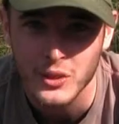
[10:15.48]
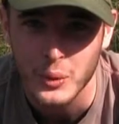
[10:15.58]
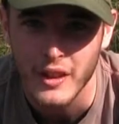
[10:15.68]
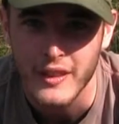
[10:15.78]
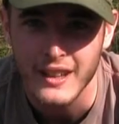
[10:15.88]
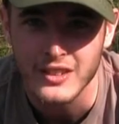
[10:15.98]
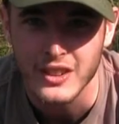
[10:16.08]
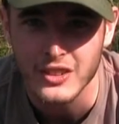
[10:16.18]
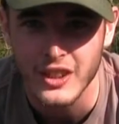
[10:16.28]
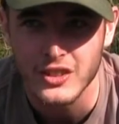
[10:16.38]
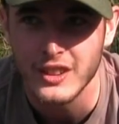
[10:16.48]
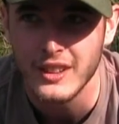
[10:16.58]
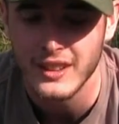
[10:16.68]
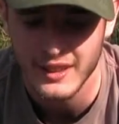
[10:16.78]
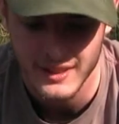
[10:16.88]
this one at the end of the session.
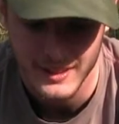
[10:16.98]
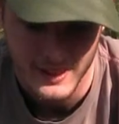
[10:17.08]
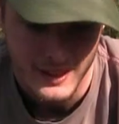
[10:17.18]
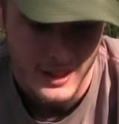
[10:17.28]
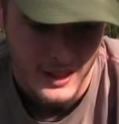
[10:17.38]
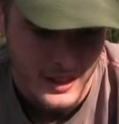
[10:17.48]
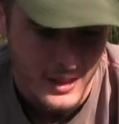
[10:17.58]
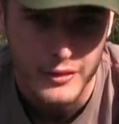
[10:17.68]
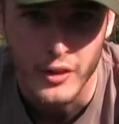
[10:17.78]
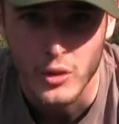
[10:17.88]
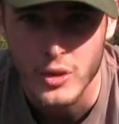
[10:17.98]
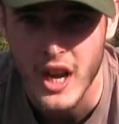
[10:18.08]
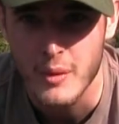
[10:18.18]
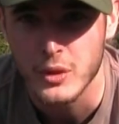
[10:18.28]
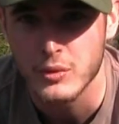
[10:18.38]
Thought
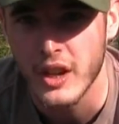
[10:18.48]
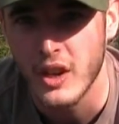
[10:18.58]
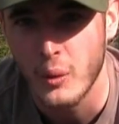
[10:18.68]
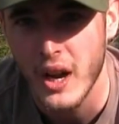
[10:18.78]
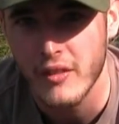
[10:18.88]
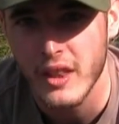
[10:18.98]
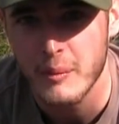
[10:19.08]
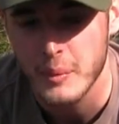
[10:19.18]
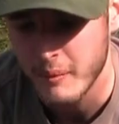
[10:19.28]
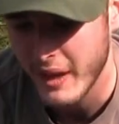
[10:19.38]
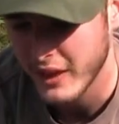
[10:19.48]
Graeme was running away with it, but